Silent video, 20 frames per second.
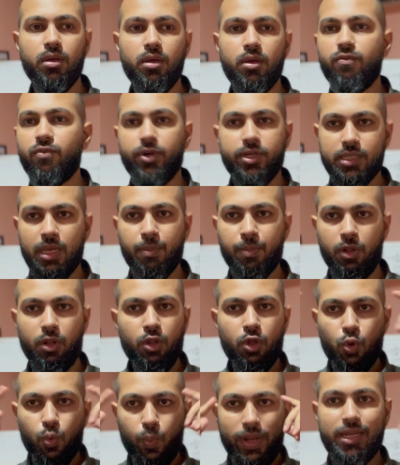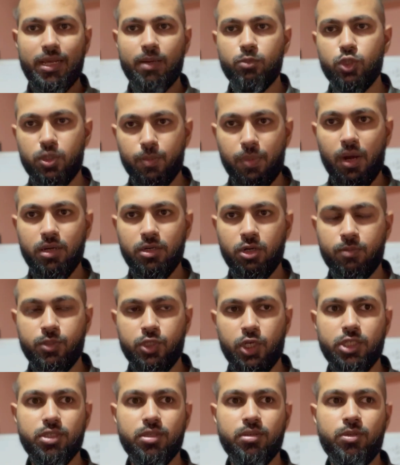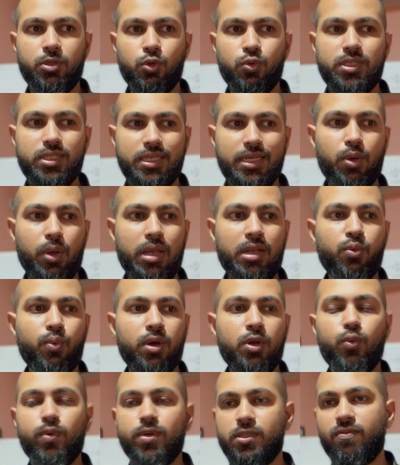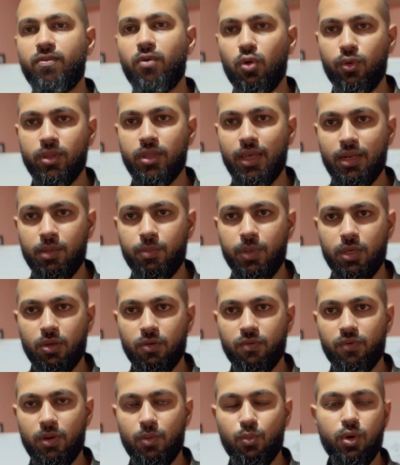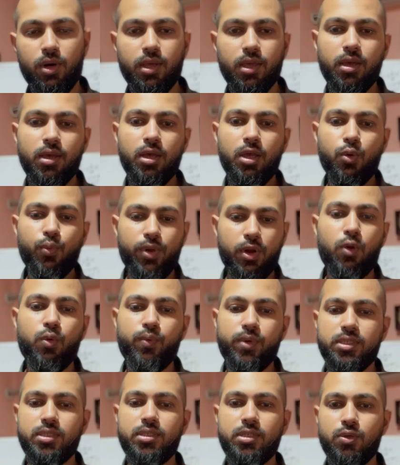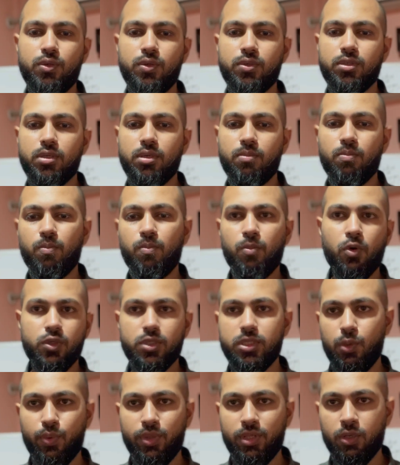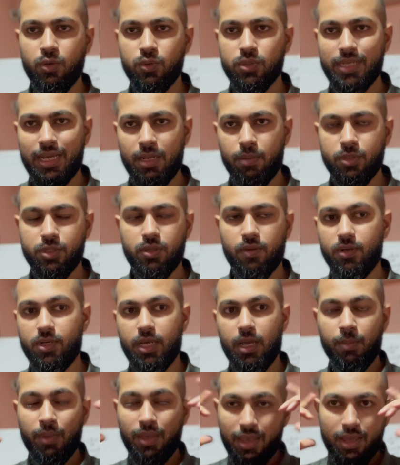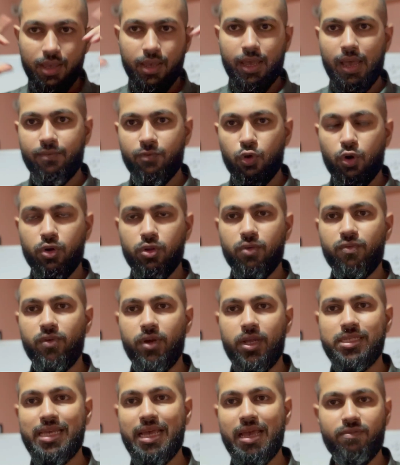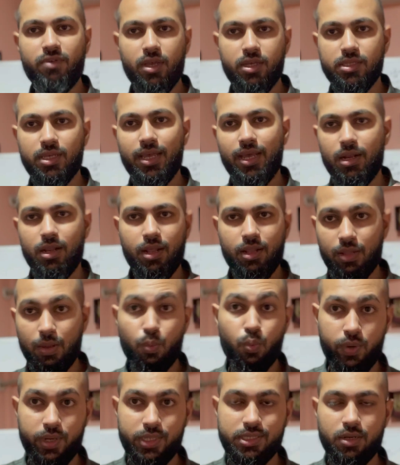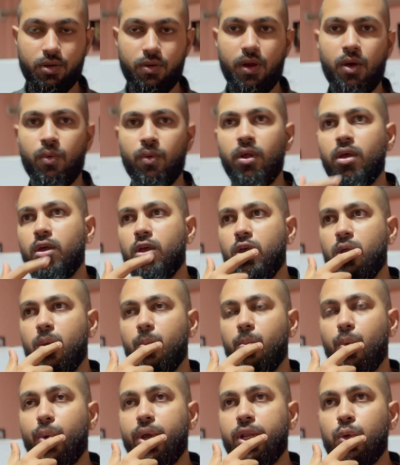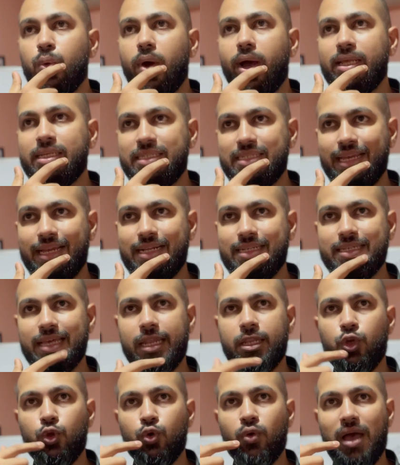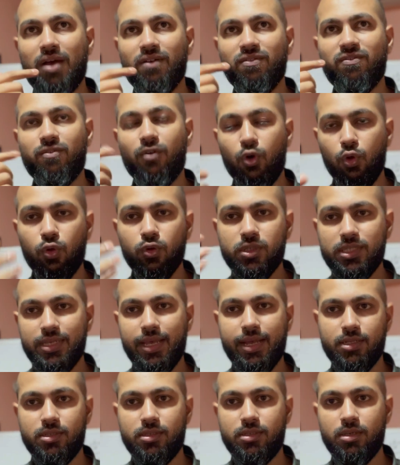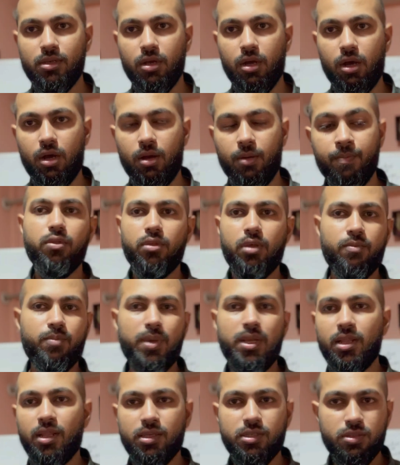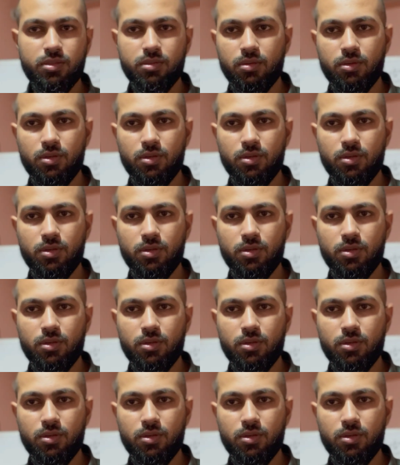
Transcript: For example, when it comes to partner objection, you see anyone who is following the NEPQ framework mostly will use 90% of the time, have you heard the phrase, heavy as the head, wears the crown? But when you are in sales and you have followed sales, you have been in this